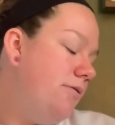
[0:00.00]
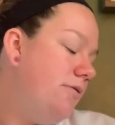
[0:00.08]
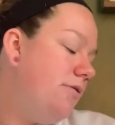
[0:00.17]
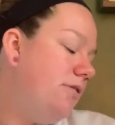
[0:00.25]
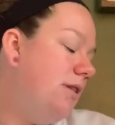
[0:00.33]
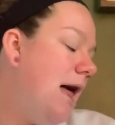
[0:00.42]

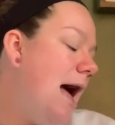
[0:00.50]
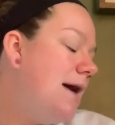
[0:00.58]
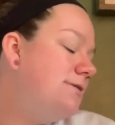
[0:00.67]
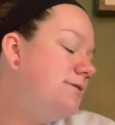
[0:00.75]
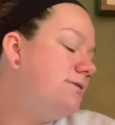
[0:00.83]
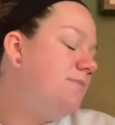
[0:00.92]

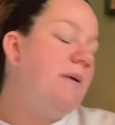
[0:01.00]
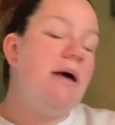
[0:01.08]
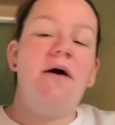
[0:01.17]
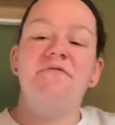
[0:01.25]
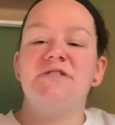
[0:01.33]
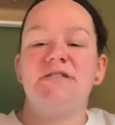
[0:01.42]
last bit
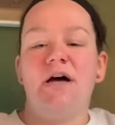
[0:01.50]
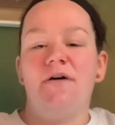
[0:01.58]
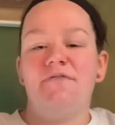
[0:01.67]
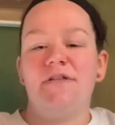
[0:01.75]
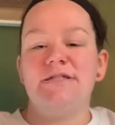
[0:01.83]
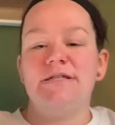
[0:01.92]
of stuff
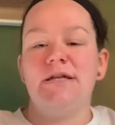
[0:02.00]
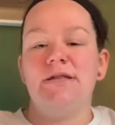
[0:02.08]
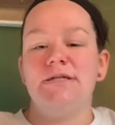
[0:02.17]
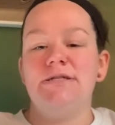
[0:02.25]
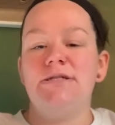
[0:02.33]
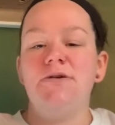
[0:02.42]
that's in
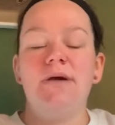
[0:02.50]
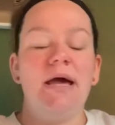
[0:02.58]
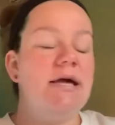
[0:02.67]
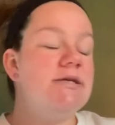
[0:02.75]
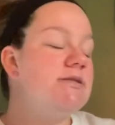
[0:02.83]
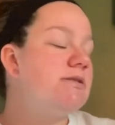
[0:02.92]
this
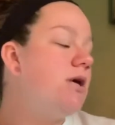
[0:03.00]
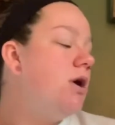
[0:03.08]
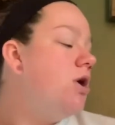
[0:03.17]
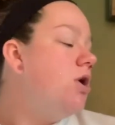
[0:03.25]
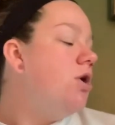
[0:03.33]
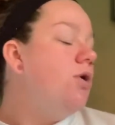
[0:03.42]
suitcase,
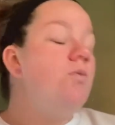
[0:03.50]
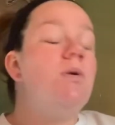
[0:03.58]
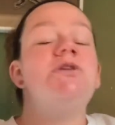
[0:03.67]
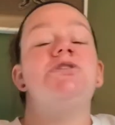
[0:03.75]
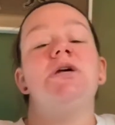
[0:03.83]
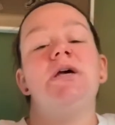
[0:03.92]

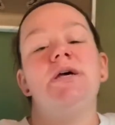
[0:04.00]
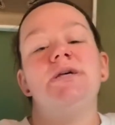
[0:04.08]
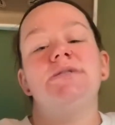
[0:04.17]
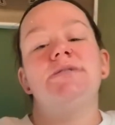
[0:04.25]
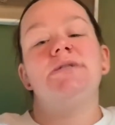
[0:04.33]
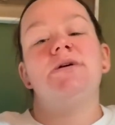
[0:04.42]
which
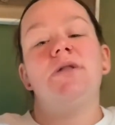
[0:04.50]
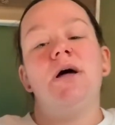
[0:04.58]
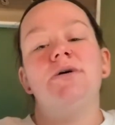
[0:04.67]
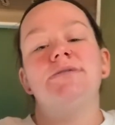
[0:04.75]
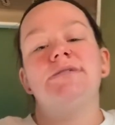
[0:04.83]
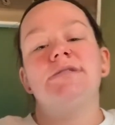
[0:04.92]
is the
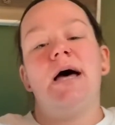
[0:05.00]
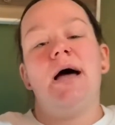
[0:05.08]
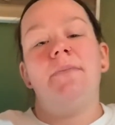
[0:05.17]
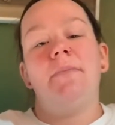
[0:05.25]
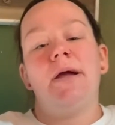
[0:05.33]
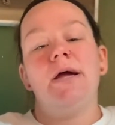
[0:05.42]
clothes
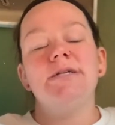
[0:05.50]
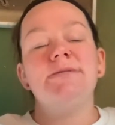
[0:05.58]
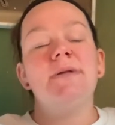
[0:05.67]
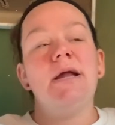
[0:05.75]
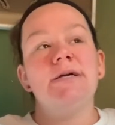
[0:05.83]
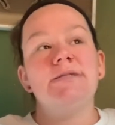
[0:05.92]
that my
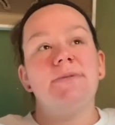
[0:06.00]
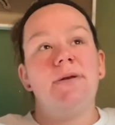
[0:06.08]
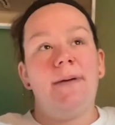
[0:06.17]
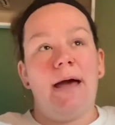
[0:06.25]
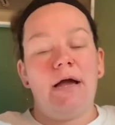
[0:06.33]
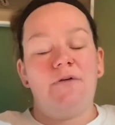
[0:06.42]
husband asked me to
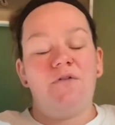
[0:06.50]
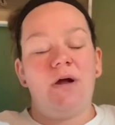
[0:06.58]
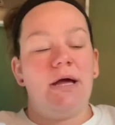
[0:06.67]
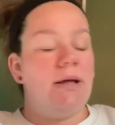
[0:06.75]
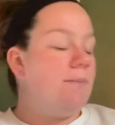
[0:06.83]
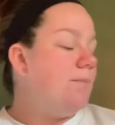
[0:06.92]
pack for
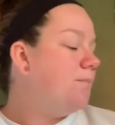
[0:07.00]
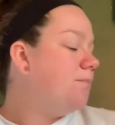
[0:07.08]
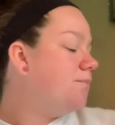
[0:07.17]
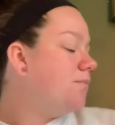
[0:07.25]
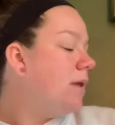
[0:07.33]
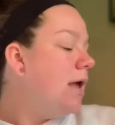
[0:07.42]
him.
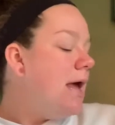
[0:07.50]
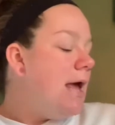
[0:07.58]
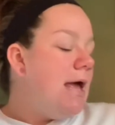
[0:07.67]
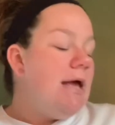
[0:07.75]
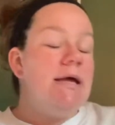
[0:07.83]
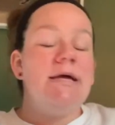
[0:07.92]

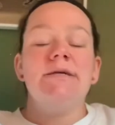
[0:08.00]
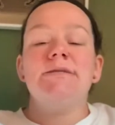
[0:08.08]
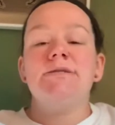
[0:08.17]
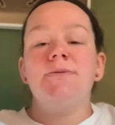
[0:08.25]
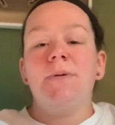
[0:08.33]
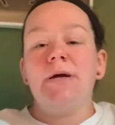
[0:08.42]
He is
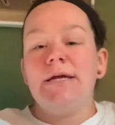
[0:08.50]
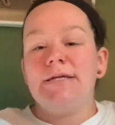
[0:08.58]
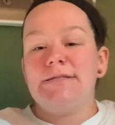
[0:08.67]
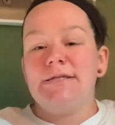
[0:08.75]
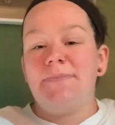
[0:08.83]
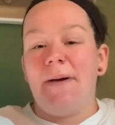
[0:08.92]
super
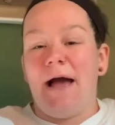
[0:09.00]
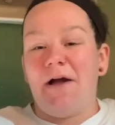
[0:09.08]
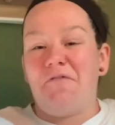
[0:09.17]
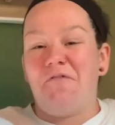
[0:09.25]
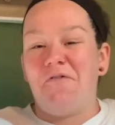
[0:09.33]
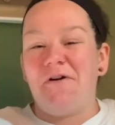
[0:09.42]
easy to pack
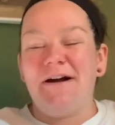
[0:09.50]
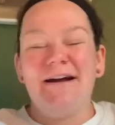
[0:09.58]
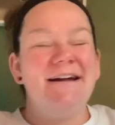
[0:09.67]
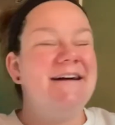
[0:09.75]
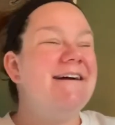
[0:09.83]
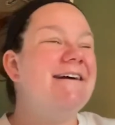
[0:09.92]
for.
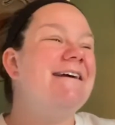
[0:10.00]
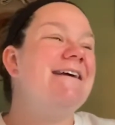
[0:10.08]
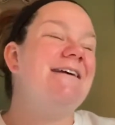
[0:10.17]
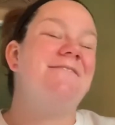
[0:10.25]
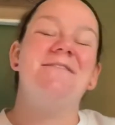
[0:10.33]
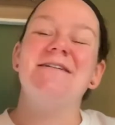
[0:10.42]

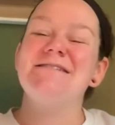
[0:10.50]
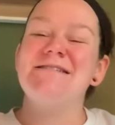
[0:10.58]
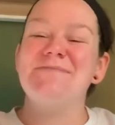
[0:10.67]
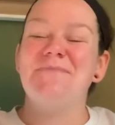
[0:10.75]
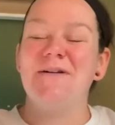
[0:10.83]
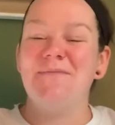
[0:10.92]
He wears
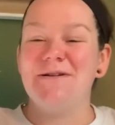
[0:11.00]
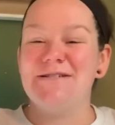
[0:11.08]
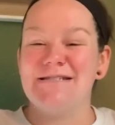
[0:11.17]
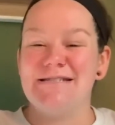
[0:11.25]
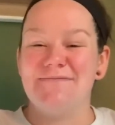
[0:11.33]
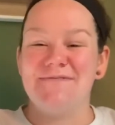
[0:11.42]
pretty much the
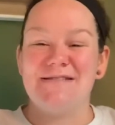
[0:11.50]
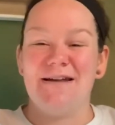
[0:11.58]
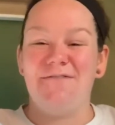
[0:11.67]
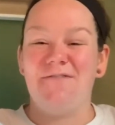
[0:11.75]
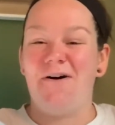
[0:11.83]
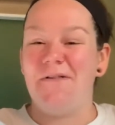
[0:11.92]
same stuff all